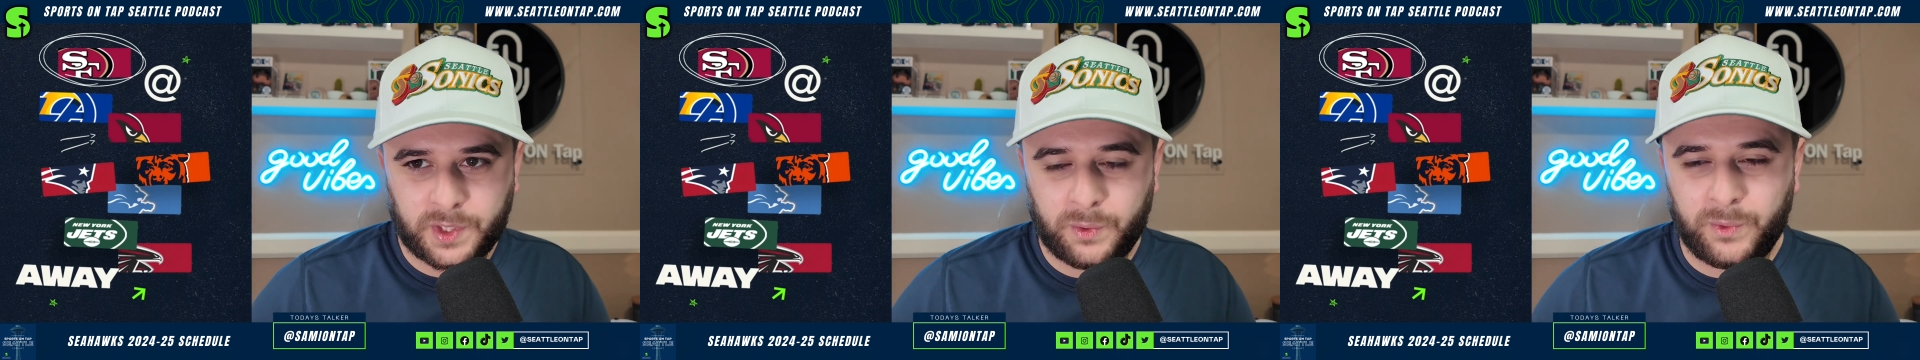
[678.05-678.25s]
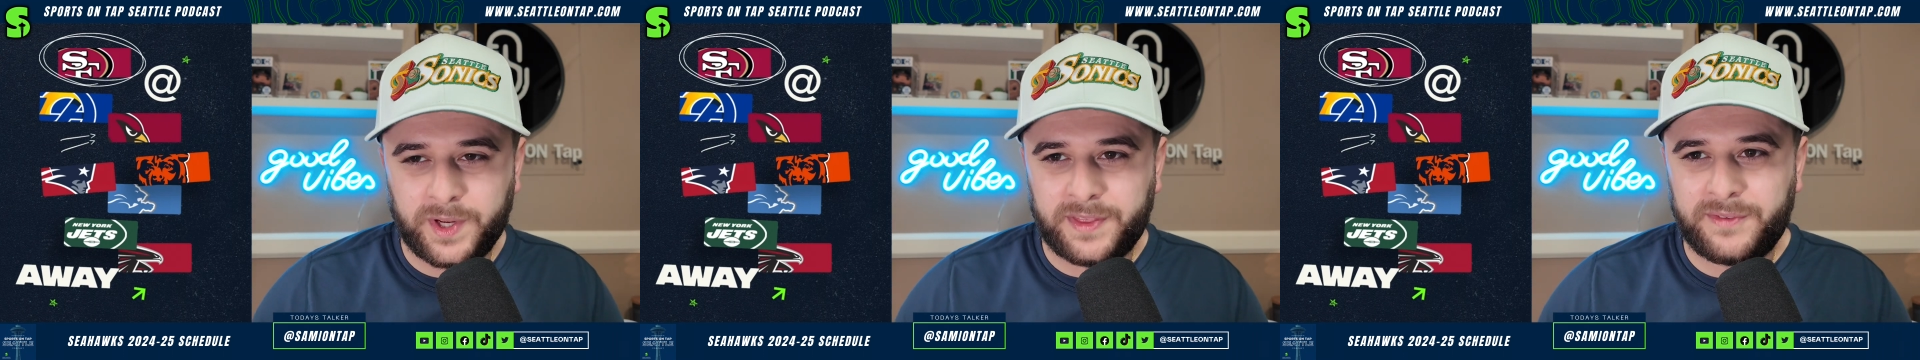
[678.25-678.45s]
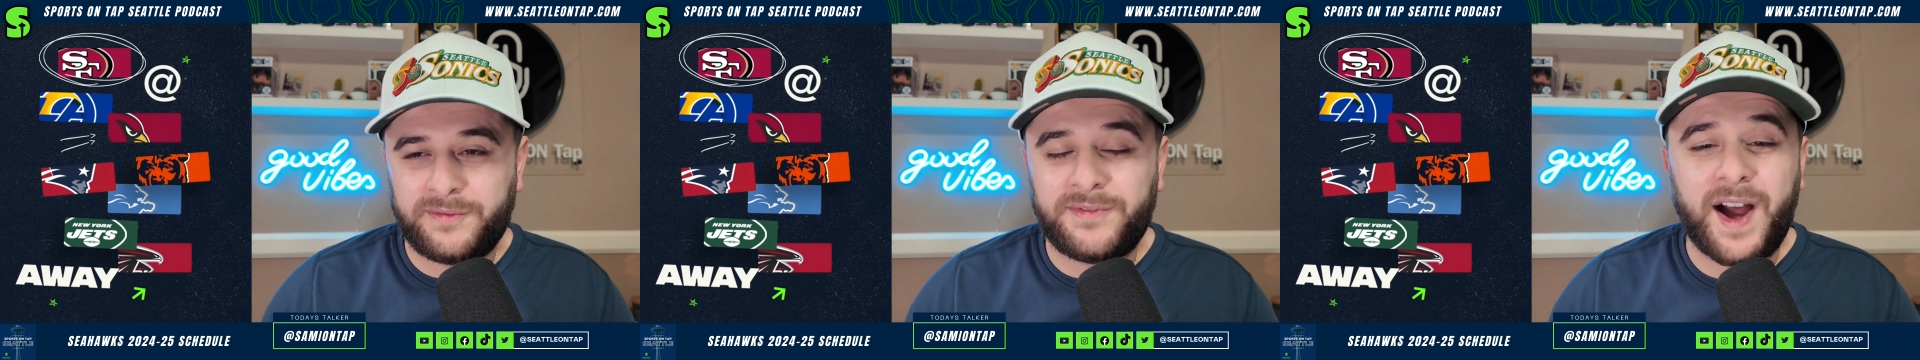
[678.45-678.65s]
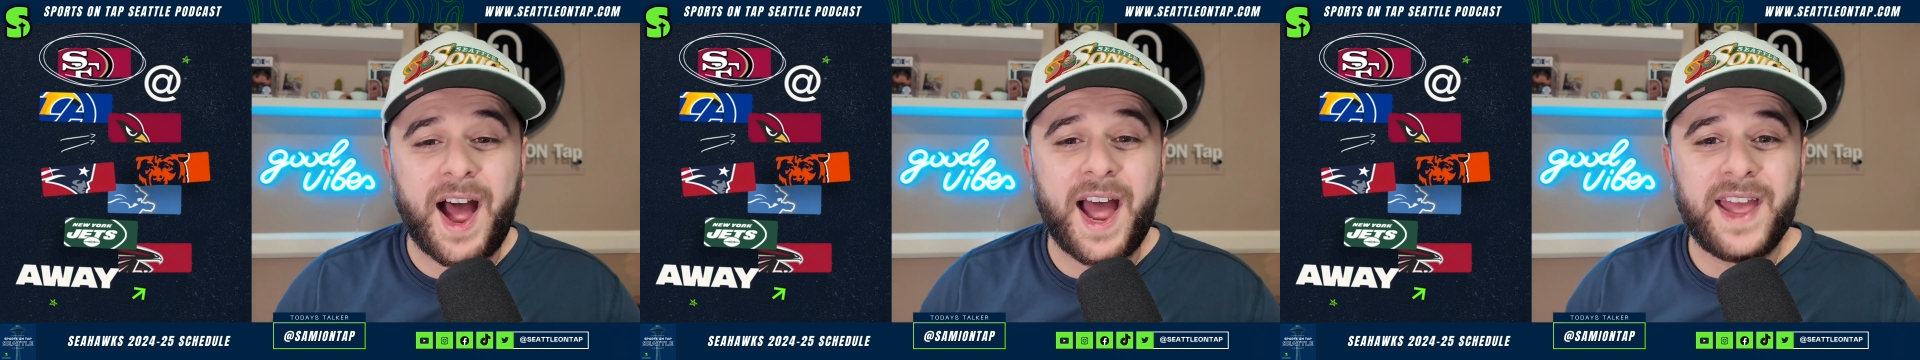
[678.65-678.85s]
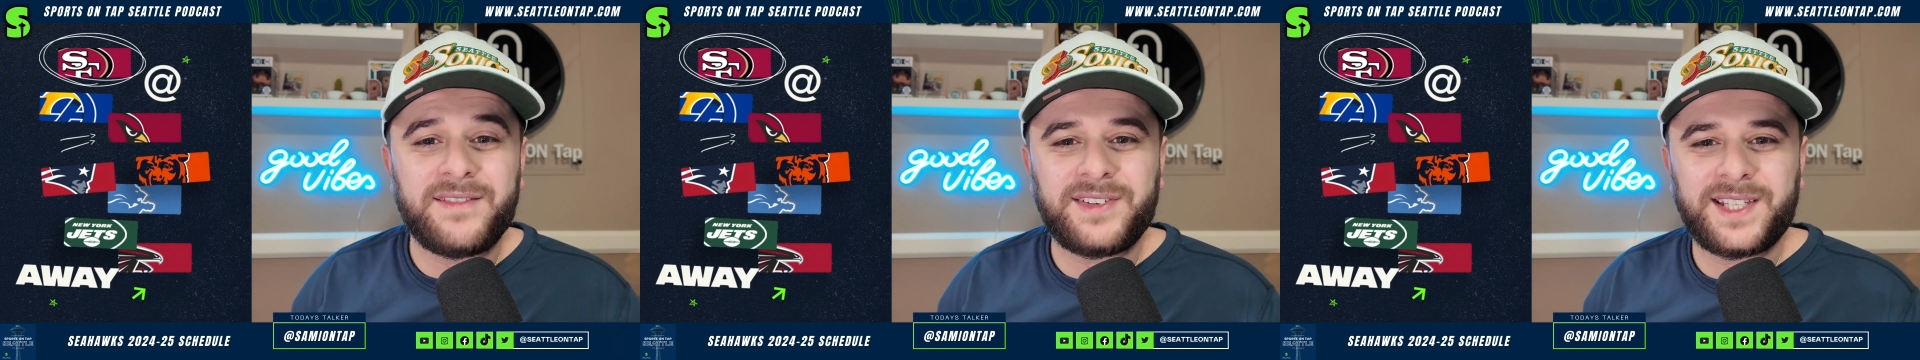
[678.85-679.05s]
with
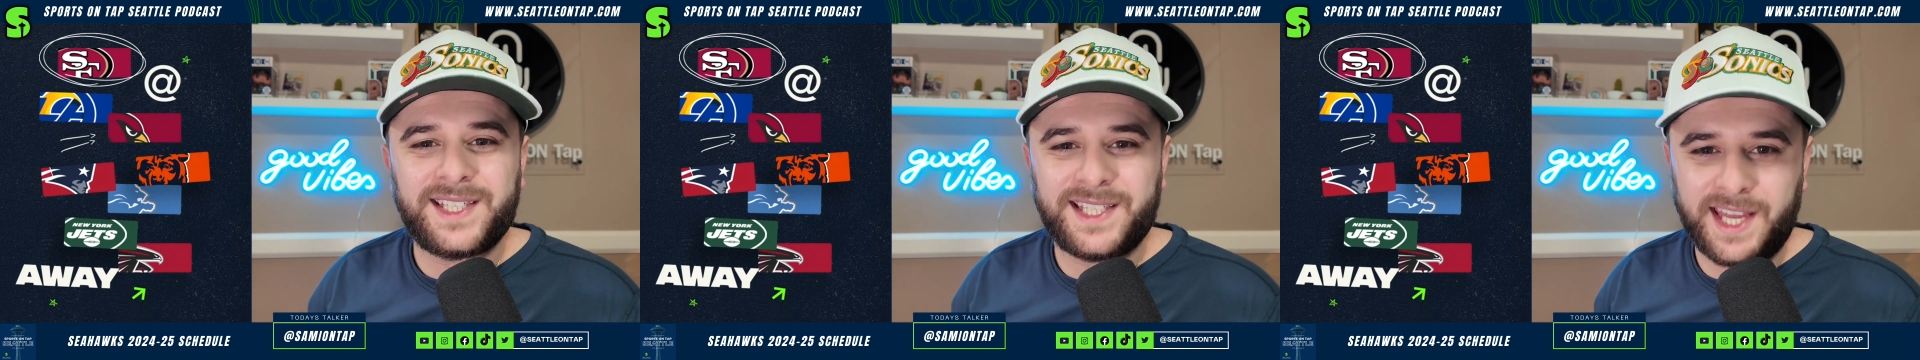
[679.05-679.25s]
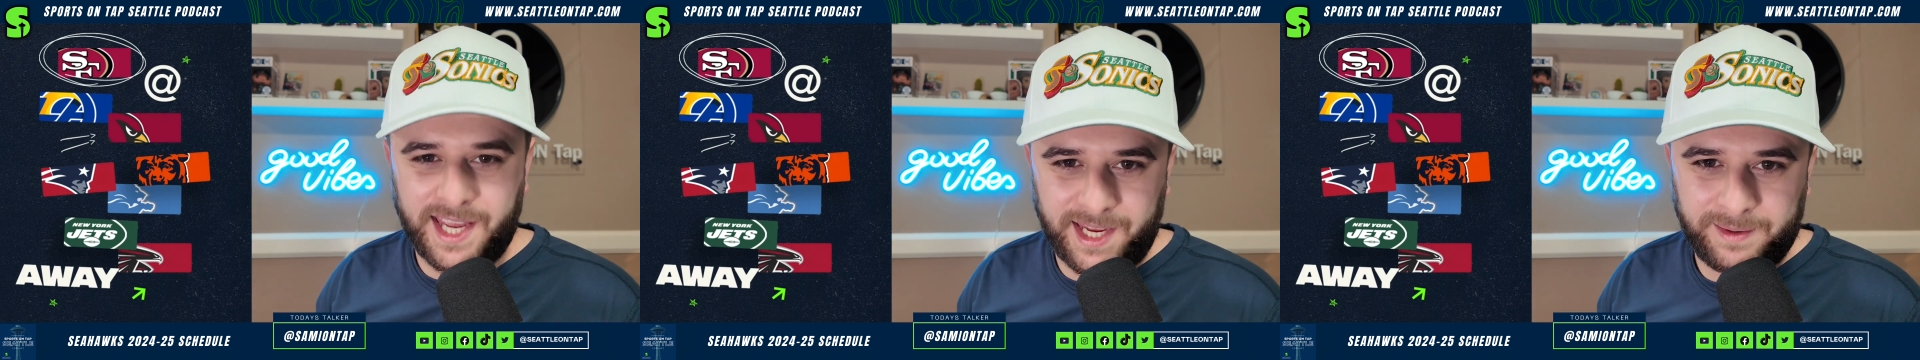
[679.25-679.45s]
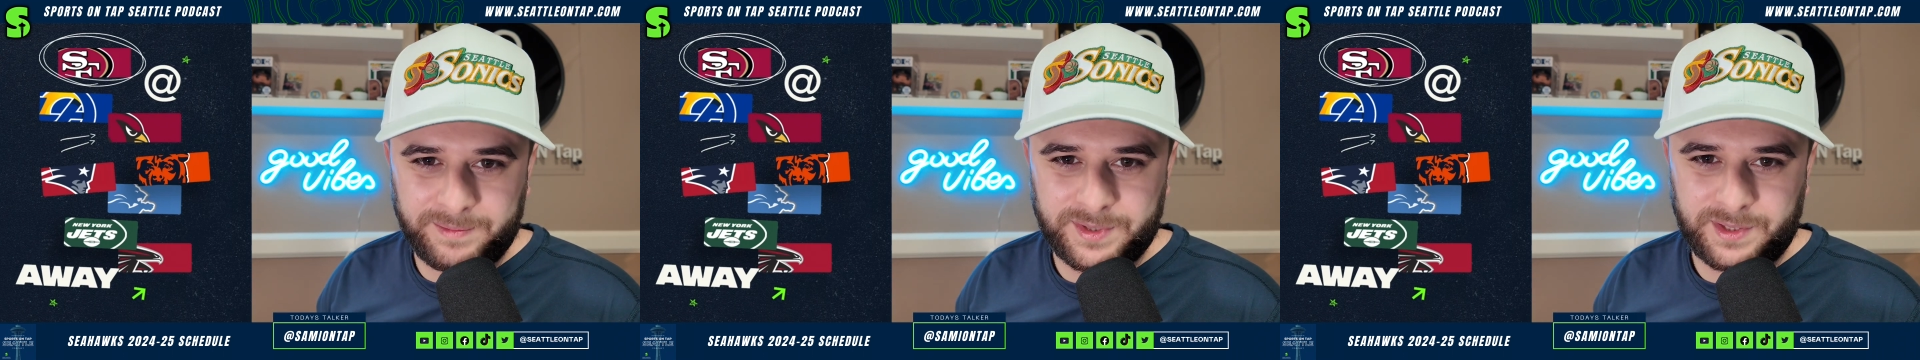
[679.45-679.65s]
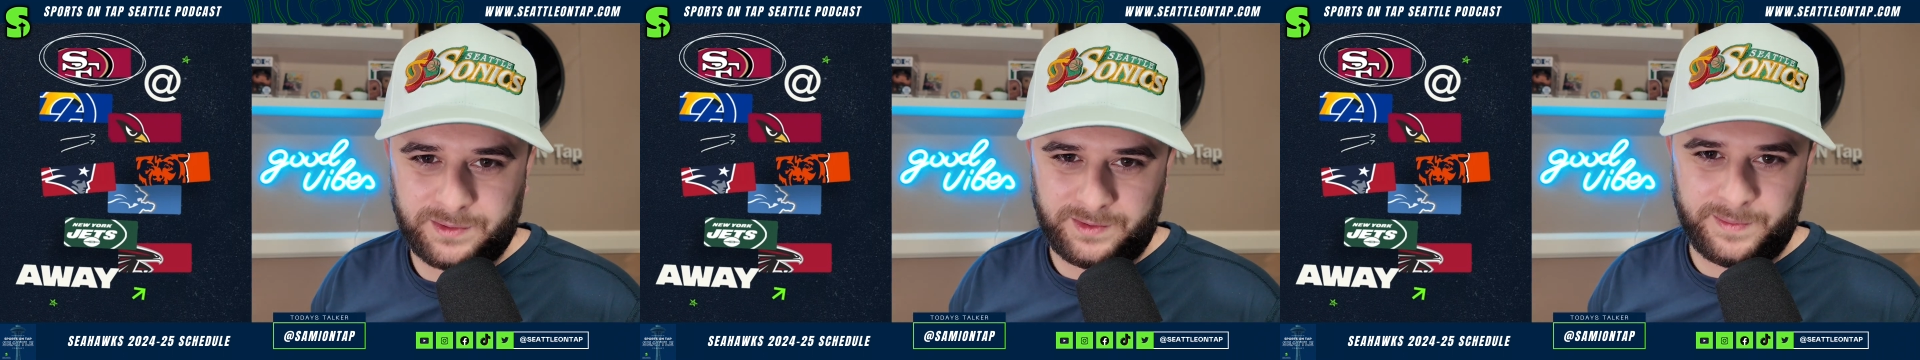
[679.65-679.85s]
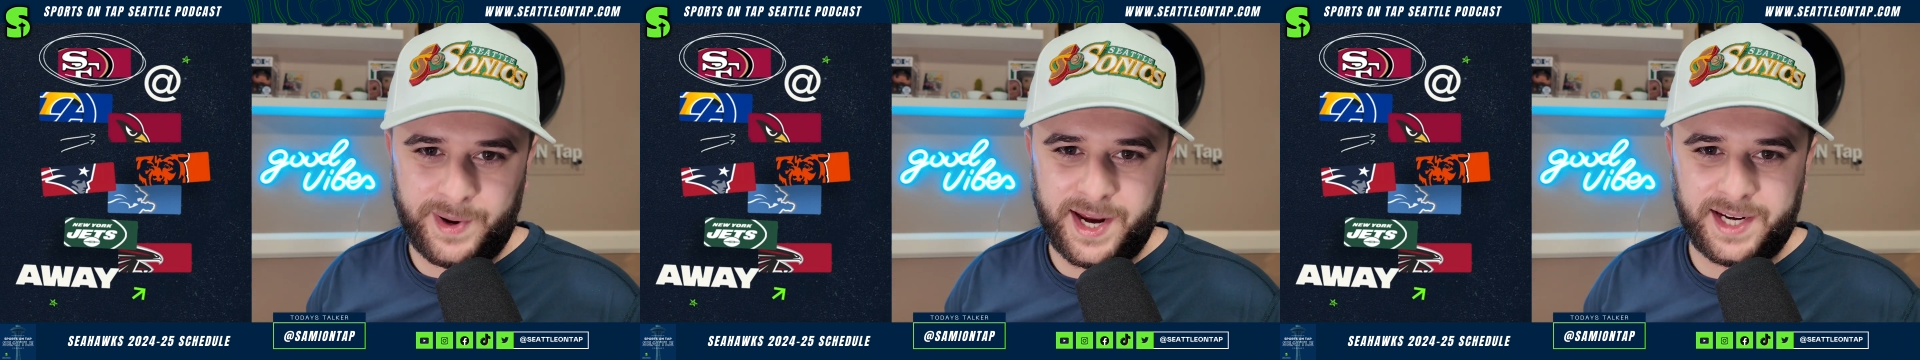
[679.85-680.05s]
five games
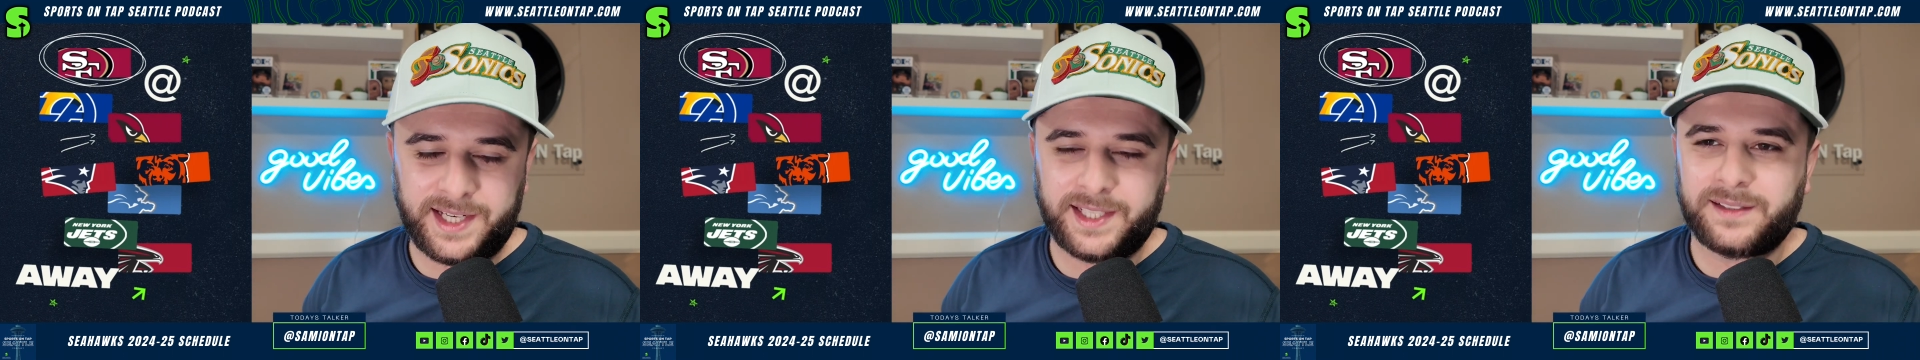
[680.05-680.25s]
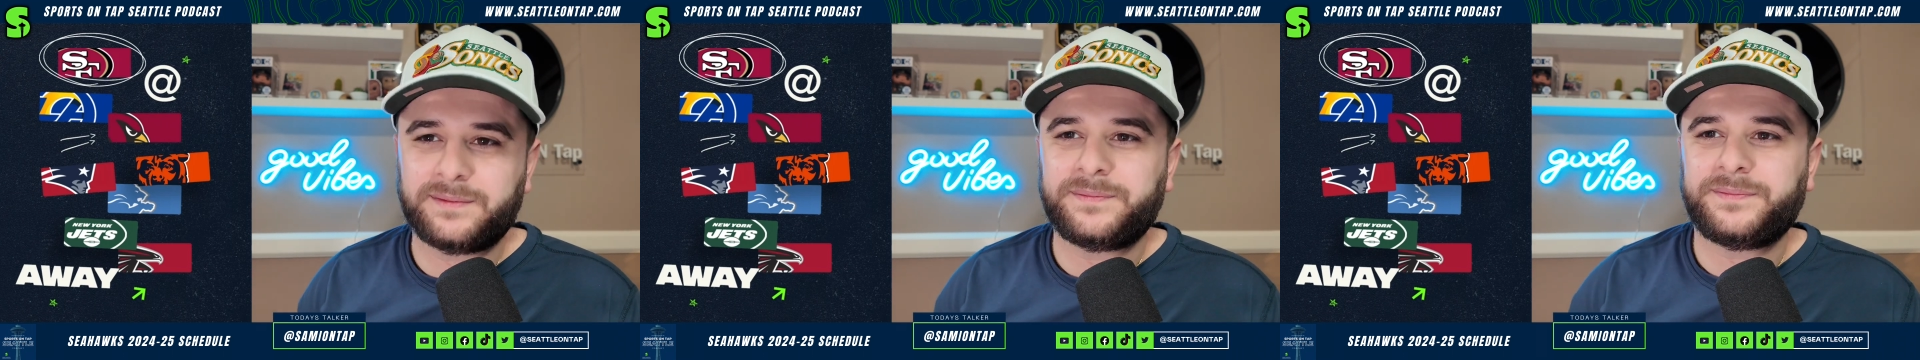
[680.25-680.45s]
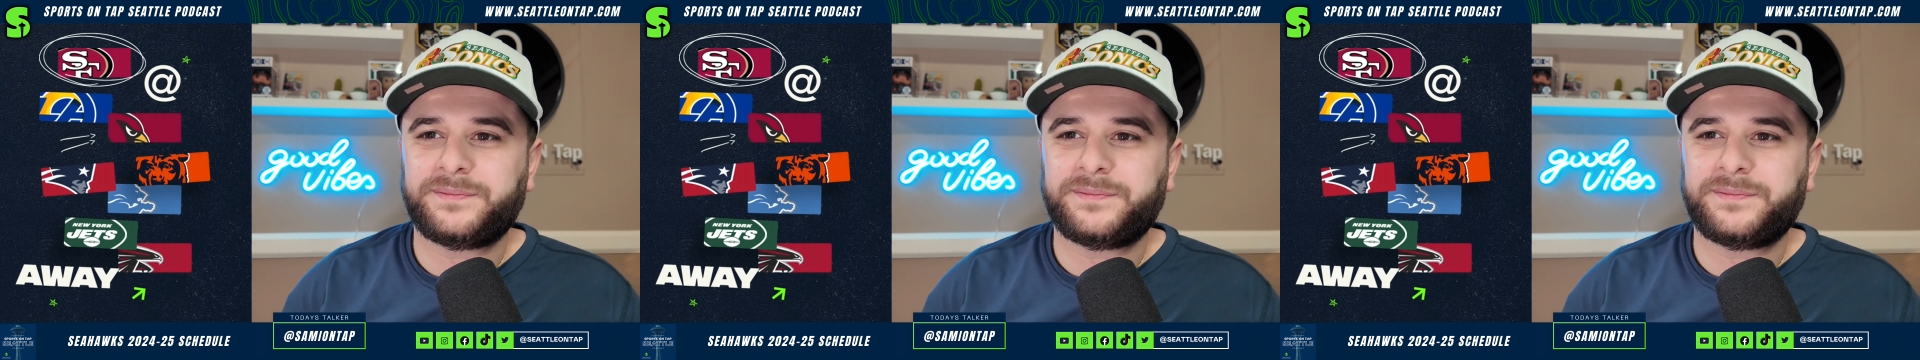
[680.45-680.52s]
remaining.